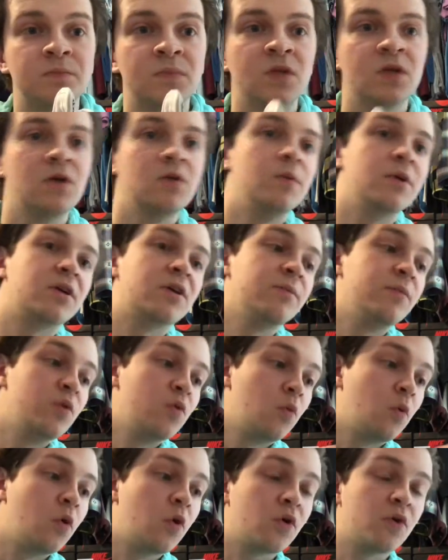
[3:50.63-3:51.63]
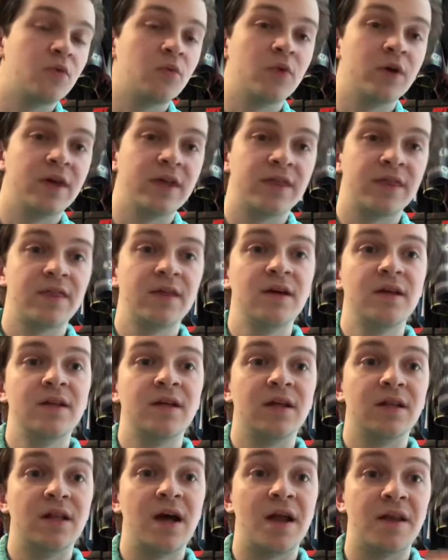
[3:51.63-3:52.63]
but can be worn with
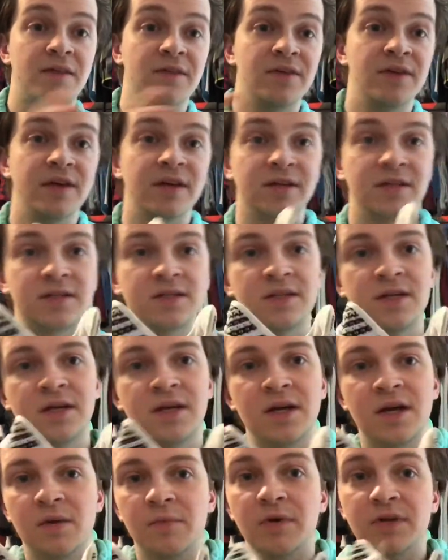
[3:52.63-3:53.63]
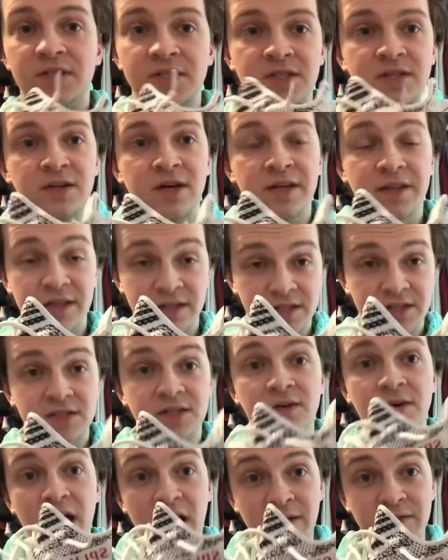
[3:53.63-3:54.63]
a lot of things, but
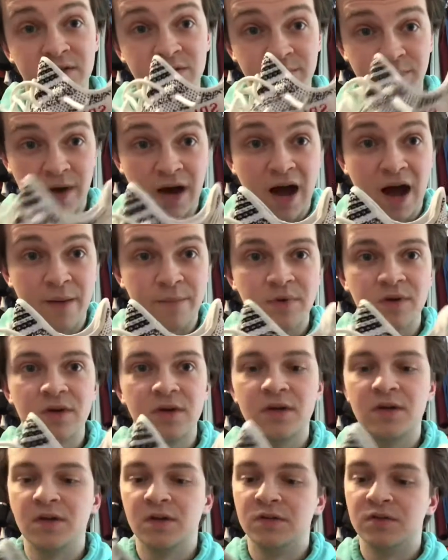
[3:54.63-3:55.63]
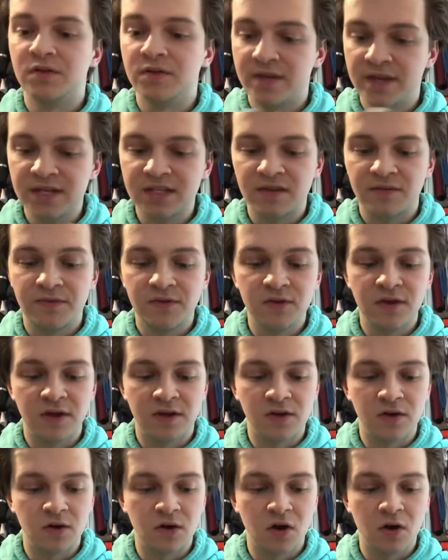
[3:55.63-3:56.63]
still have some pop. So this, I feel like,
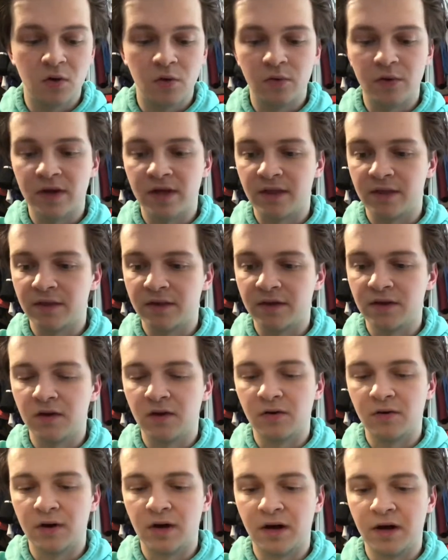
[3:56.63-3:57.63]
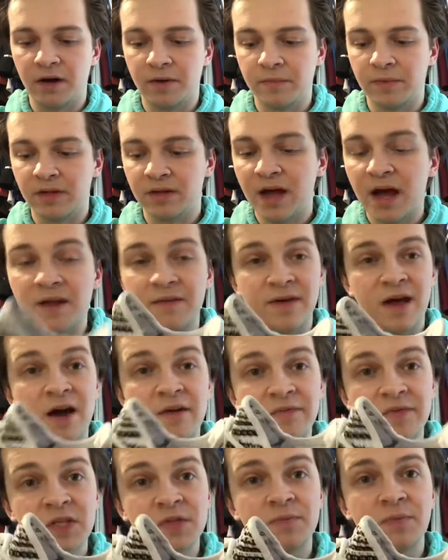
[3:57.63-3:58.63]
can go with, a lot of
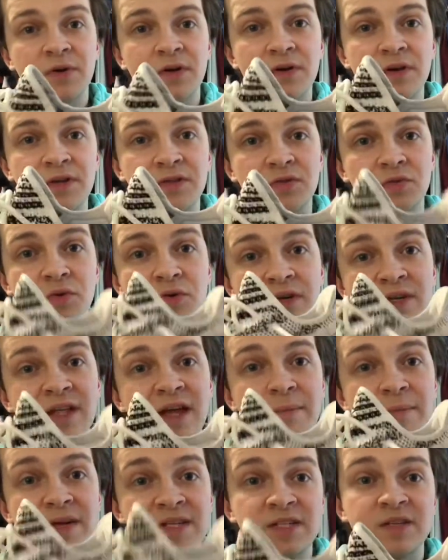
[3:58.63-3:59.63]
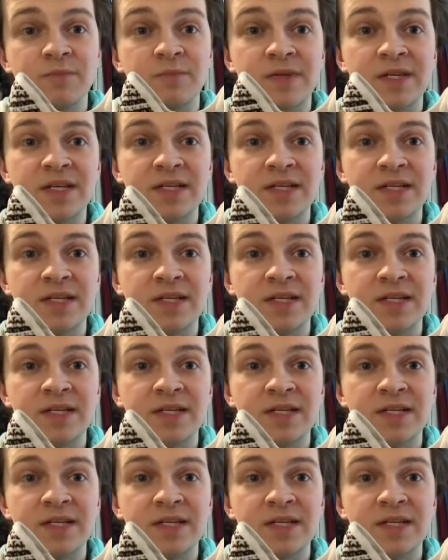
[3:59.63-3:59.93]
outfits, but it's really that missing piece